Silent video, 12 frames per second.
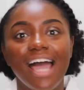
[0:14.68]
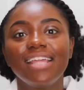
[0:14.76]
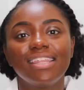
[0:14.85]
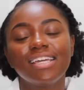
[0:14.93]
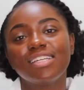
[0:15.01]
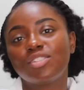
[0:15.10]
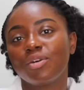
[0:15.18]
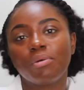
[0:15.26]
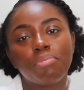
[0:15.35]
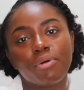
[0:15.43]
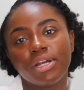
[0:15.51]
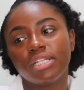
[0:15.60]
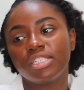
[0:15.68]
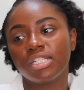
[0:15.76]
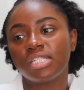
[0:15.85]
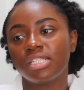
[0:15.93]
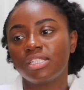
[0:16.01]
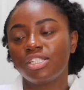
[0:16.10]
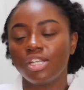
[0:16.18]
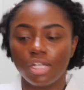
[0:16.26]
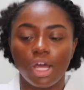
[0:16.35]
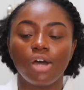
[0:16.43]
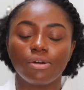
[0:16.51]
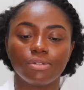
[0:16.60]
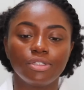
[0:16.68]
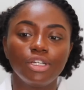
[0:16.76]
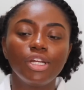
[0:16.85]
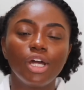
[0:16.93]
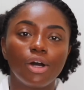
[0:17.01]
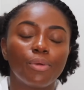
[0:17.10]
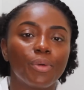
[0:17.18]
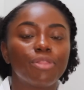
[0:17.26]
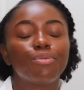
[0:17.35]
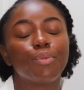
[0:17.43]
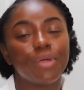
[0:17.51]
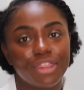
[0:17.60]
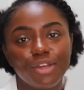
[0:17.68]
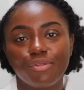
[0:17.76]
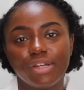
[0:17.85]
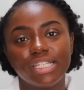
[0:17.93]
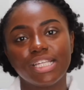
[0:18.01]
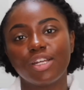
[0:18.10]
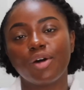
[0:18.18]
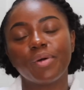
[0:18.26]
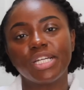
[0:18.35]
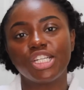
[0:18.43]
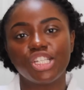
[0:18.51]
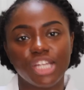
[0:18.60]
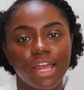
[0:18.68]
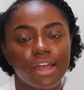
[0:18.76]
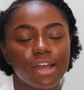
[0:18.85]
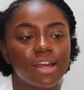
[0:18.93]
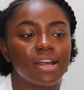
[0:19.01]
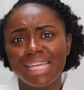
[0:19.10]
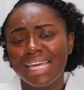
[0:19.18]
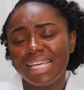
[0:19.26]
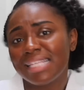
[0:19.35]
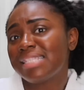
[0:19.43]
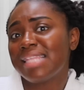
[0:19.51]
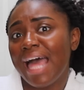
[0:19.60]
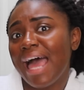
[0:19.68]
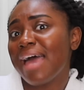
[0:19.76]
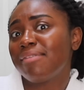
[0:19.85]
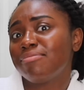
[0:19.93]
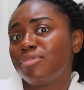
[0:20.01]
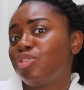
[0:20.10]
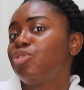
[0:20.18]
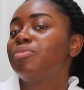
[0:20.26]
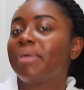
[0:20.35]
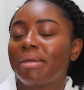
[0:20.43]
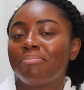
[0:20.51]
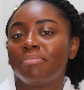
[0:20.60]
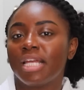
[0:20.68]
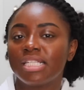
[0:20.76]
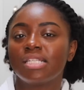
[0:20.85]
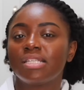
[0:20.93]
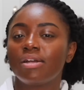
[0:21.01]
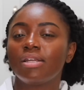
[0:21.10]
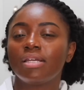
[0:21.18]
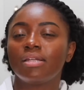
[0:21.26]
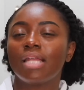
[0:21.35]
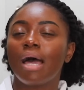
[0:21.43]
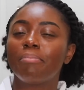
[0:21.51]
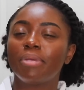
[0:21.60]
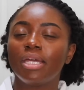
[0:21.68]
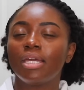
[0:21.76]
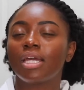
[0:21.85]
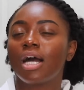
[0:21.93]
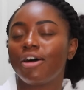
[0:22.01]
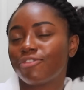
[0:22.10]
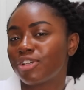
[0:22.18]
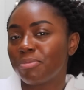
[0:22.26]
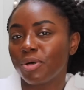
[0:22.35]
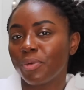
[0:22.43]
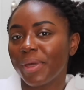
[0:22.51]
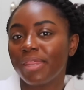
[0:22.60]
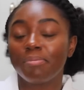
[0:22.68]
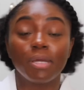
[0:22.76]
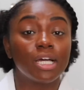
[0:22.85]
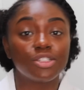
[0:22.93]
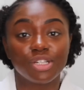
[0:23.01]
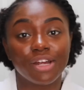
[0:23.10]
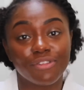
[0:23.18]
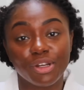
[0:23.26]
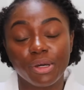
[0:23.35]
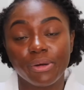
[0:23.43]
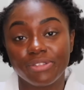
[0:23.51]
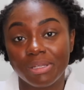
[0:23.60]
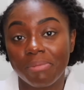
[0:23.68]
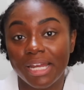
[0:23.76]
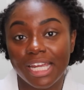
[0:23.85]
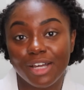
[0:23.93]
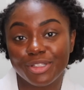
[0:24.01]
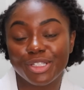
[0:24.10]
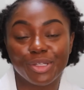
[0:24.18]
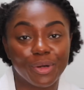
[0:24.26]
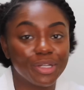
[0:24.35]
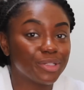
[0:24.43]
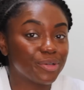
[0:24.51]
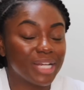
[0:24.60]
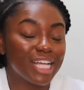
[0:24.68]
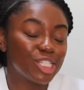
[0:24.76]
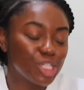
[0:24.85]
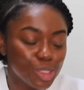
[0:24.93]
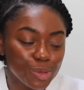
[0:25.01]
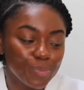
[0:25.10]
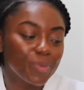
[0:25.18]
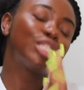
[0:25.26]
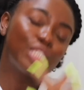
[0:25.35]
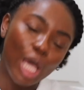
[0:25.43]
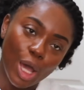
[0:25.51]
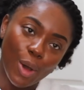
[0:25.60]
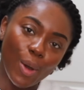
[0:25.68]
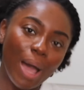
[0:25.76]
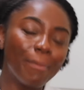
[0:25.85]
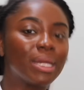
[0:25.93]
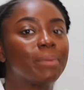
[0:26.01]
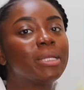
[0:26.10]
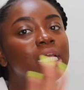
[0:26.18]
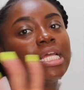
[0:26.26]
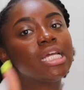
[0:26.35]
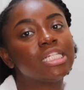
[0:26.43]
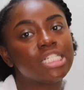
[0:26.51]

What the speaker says: I think it's so important just to know, you know, within reason, always share things that you may necessarily not be comfortable with, because you never know if somebody else is going through that too. So I'm gonna be